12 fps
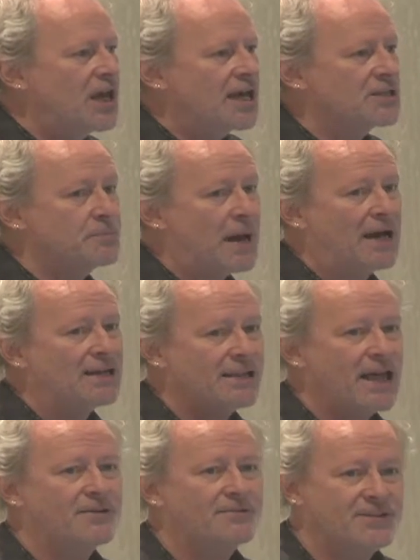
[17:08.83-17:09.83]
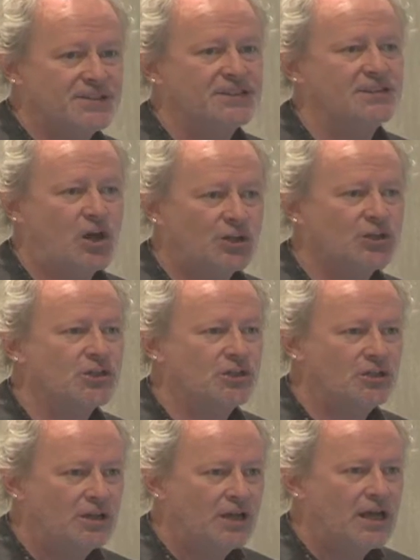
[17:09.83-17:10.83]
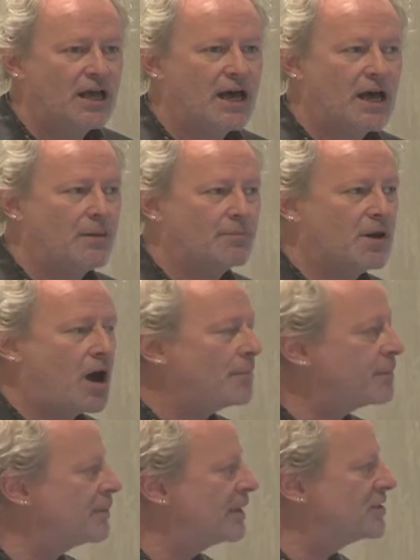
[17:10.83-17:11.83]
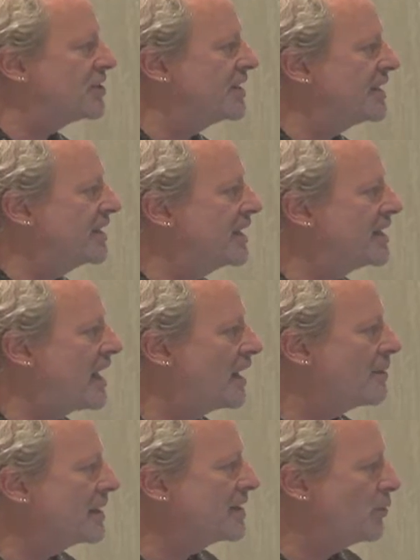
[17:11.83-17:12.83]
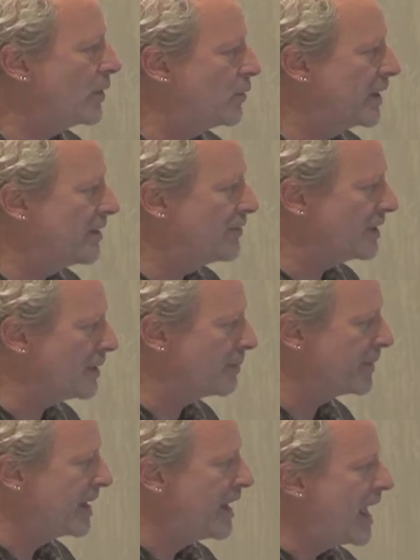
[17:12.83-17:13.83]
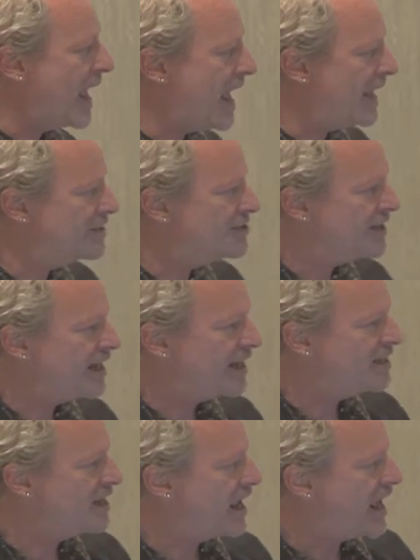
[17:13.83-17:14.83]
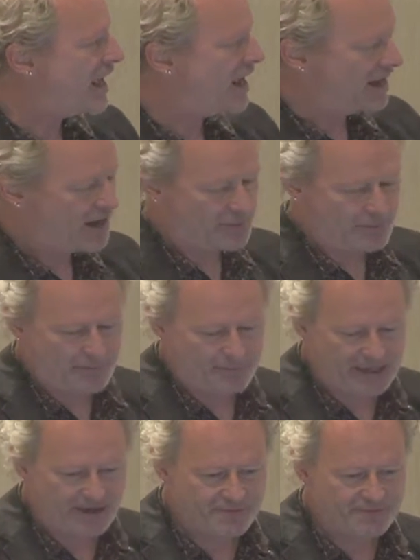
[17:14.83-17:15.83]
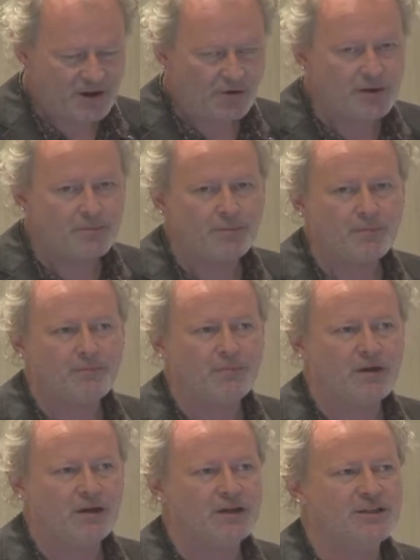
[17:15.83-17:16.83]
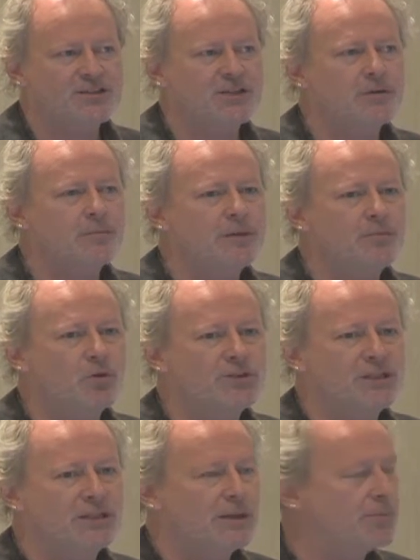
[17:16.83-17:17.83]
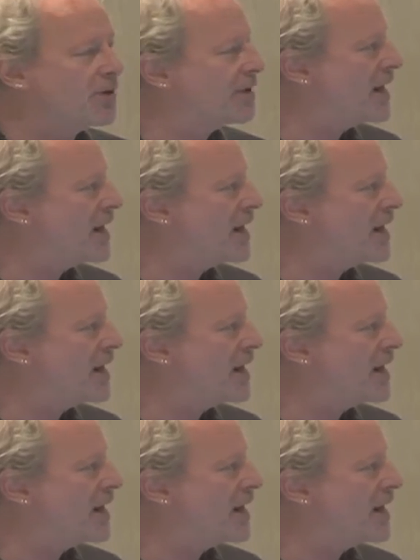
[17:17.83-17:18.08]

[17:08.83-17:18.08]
as part of that physiological complement to the anatomy that we were giving them. And then being considerably more deliberate